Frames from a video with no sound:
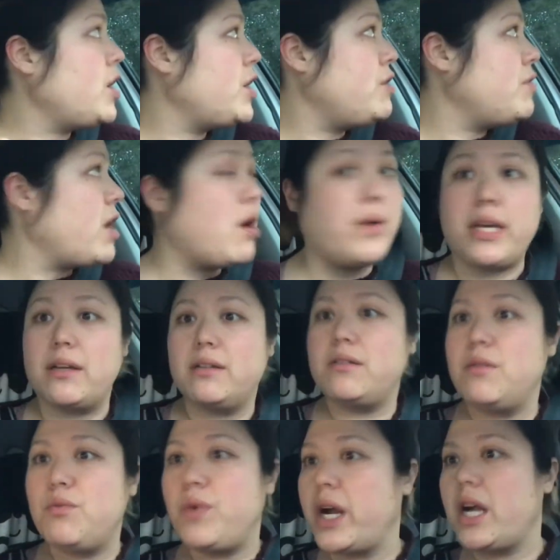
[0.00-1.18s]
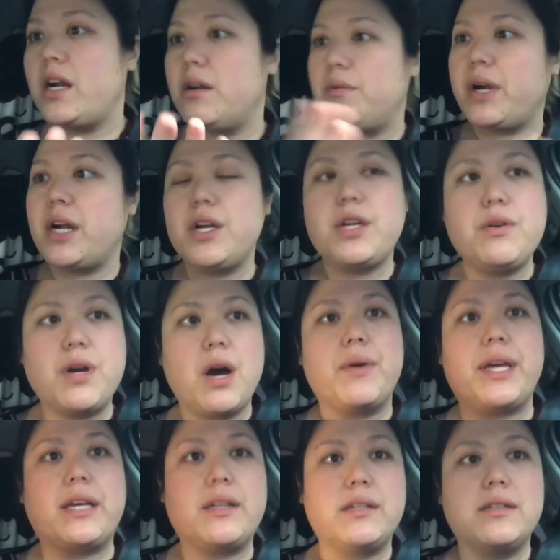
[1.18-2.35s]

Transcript: are you going? Where are you going?